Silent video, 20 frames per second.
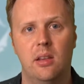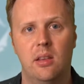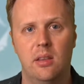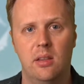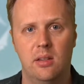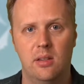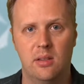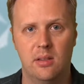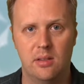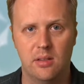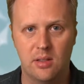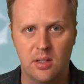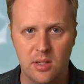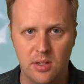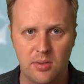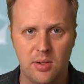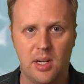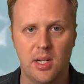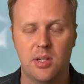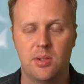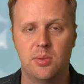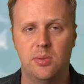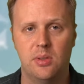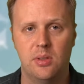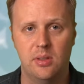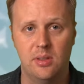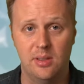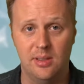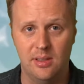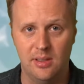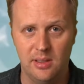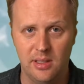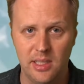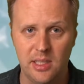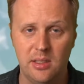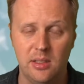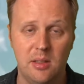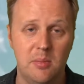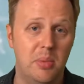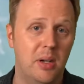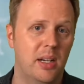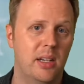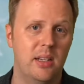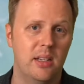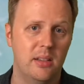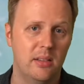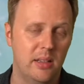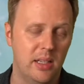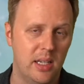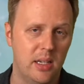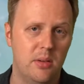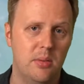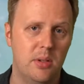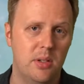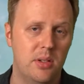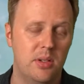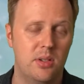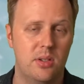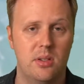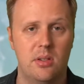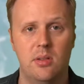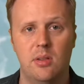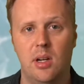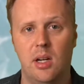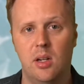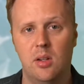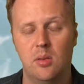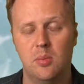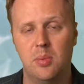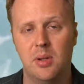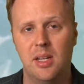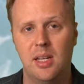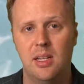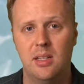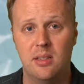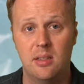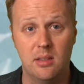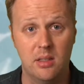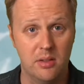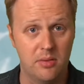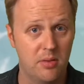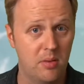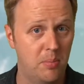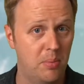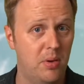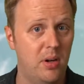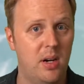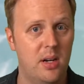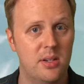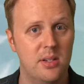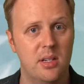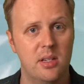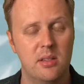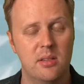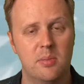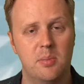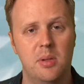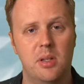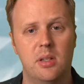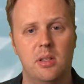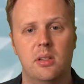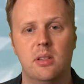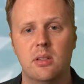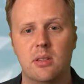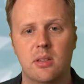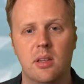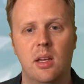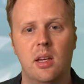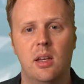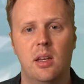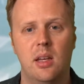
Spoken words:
the contractual legally binding language to help deliver projects, because